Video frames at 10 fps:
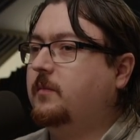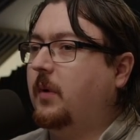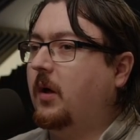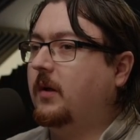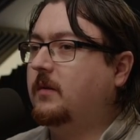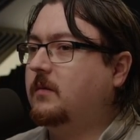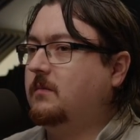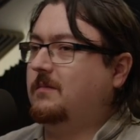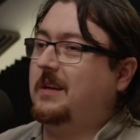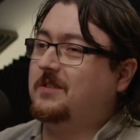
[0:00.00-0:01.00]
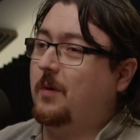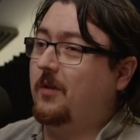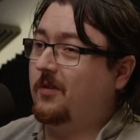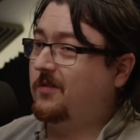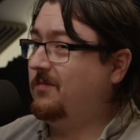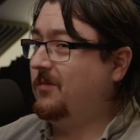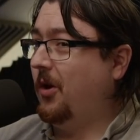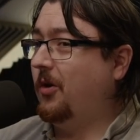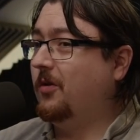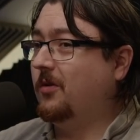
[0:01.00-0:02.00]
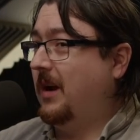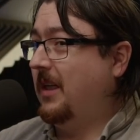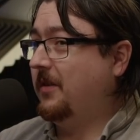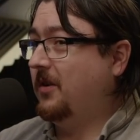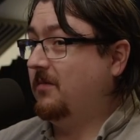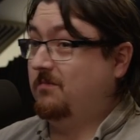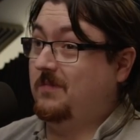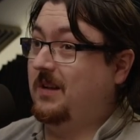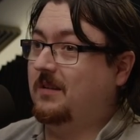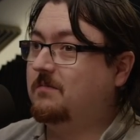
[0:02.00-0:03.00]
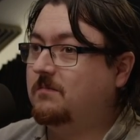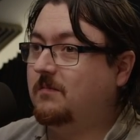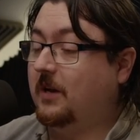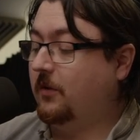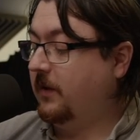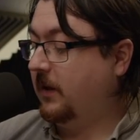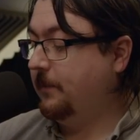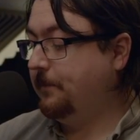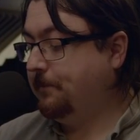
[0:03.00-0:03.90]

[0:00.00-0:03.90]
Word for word: But as to whether it's good or healthy or not, uh, I could yeah. tell you.